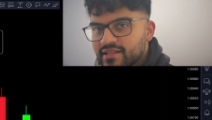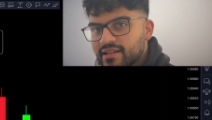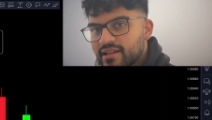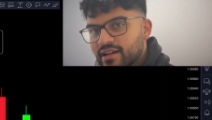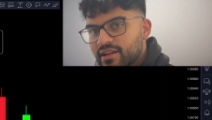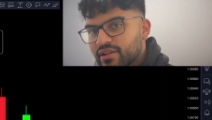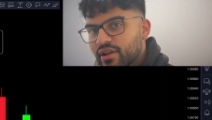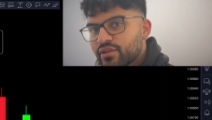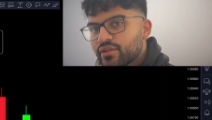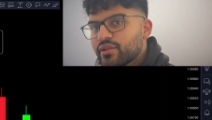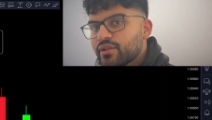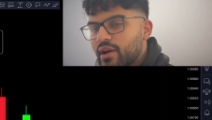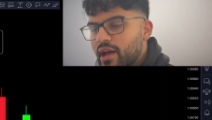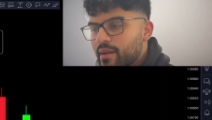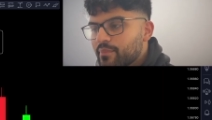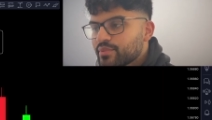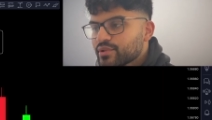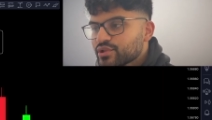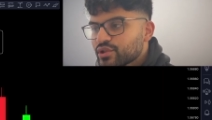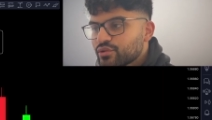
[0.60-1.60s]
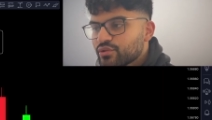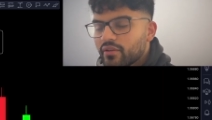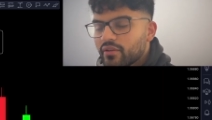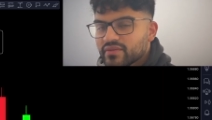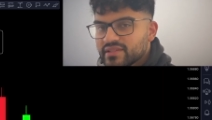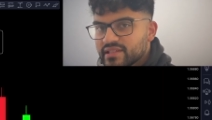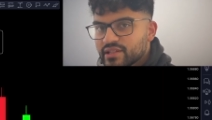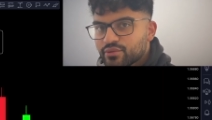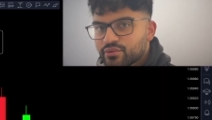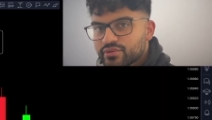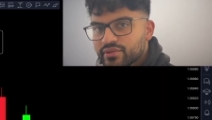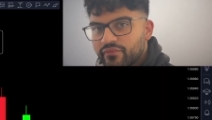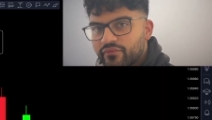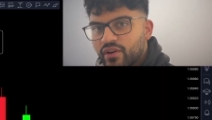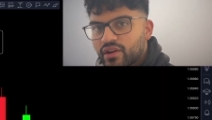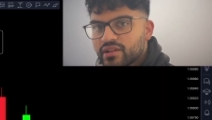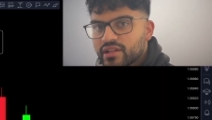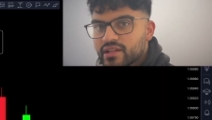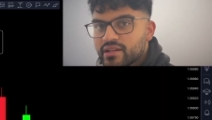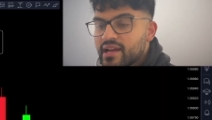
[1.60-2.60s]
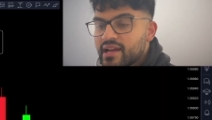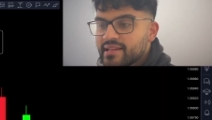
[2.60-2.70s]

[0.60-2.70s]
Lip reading: another episode of Zero to Funded.